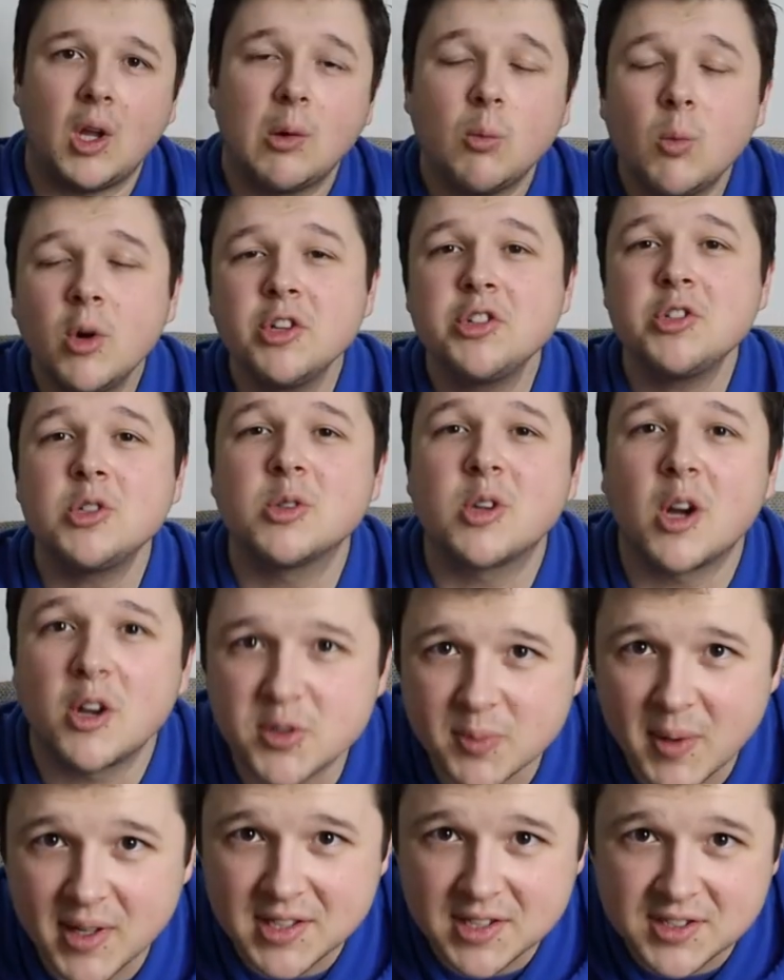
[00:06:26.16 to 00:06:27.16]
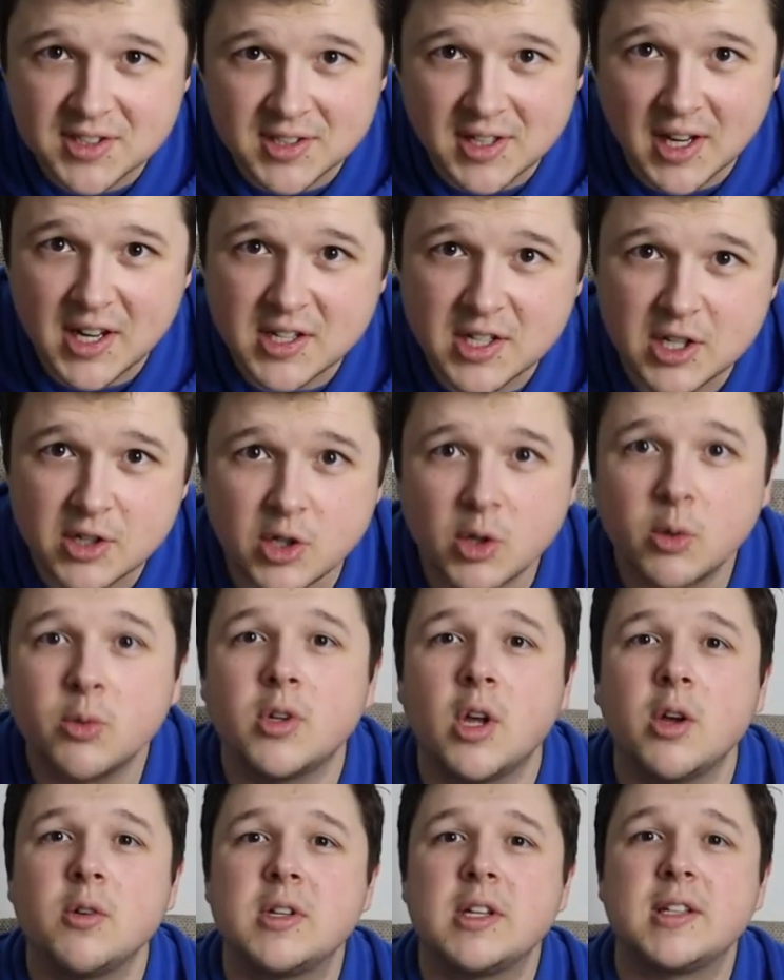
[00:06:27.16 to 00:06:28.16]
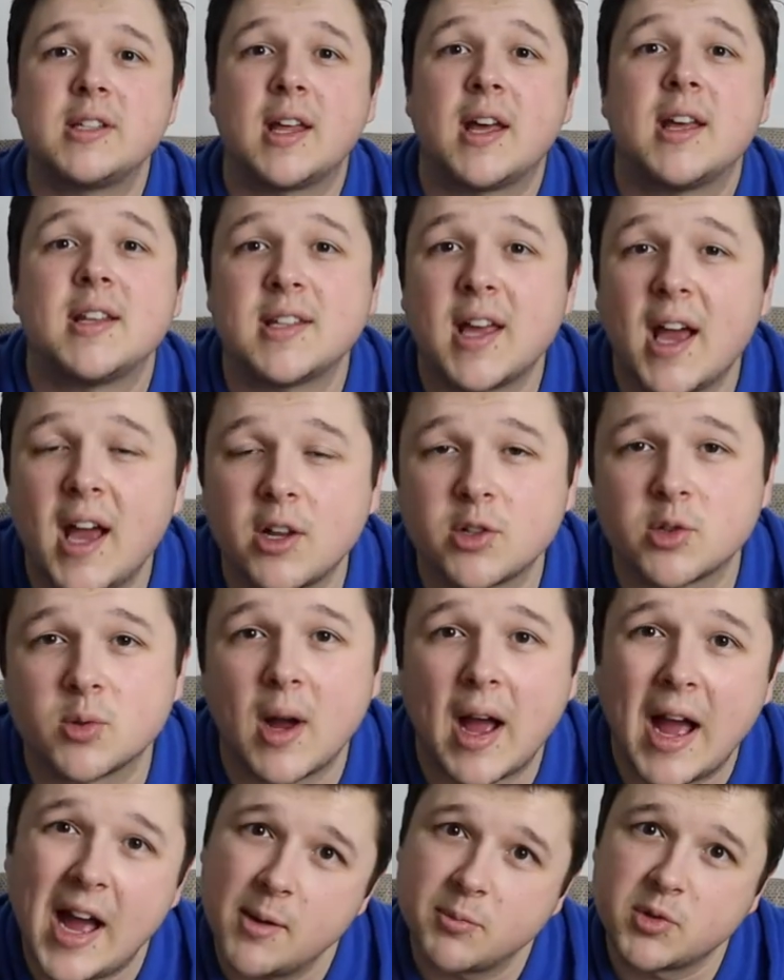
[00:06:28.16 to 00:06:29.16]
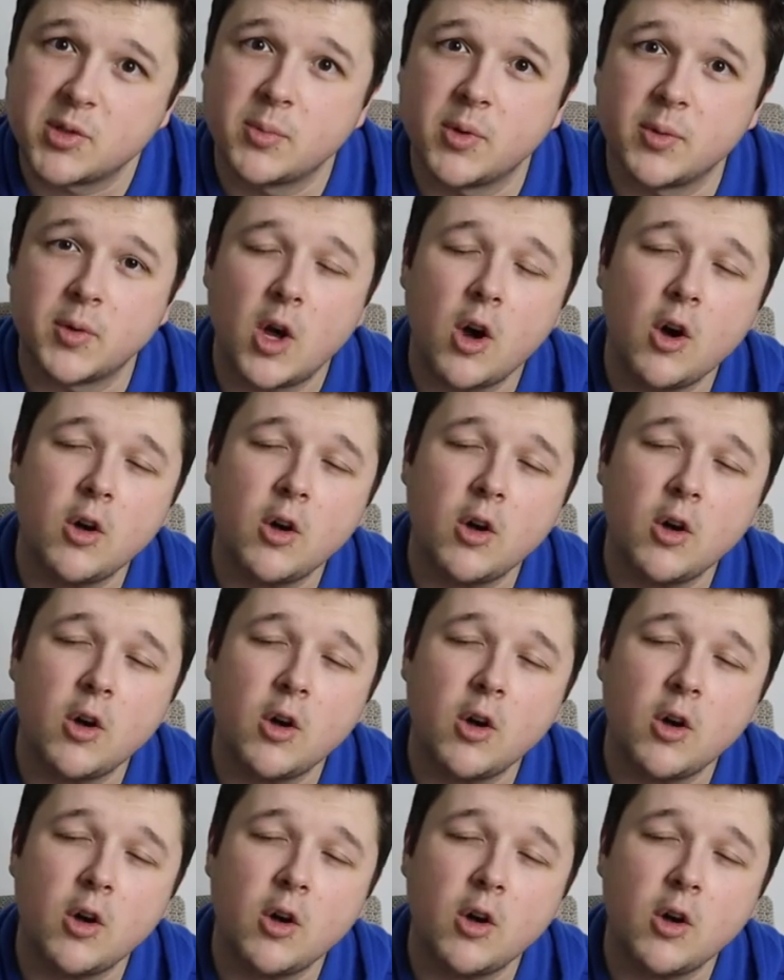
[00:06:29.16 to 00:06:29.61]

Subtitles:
Once your ghost mantis has eaten, you'll notice that its actual abdomen